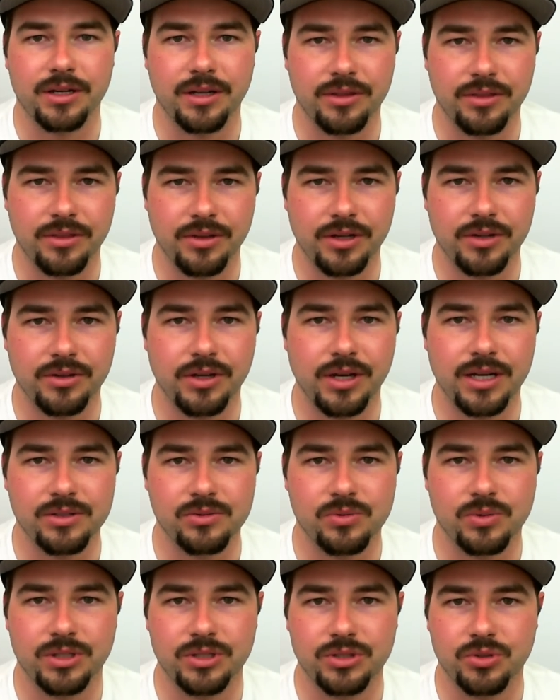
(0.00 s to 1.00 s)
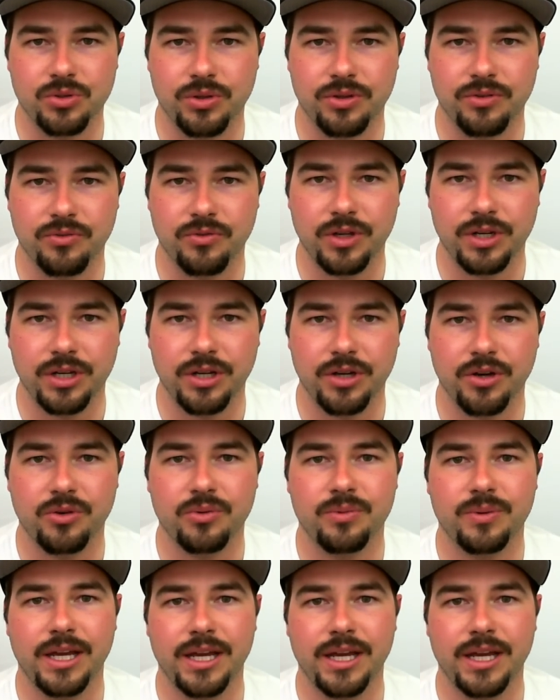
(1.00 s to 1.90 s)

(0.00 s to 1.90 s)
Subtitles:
and I thought you guys would enjoy the video